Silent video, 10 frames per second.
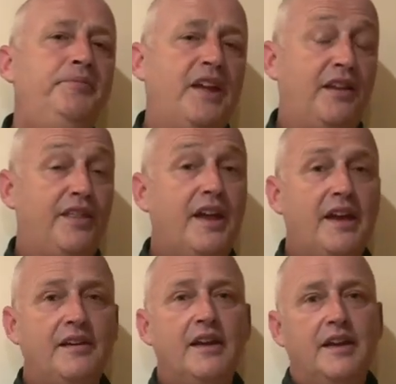And
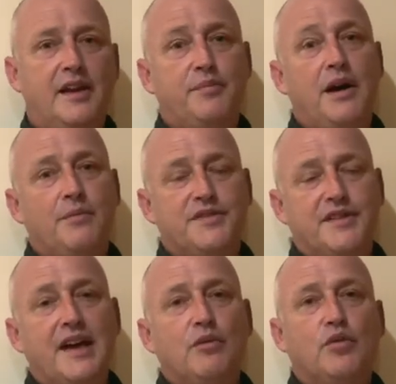then it pumps
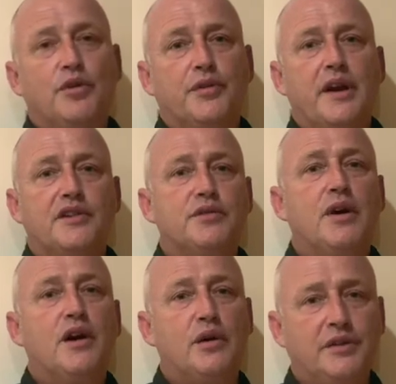that water out to a
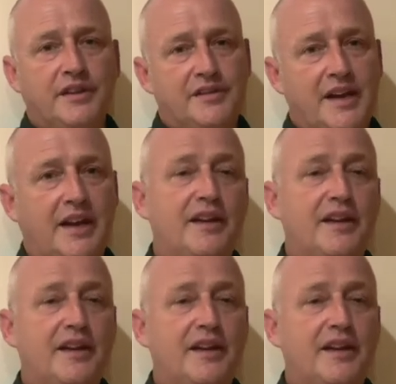holding tank,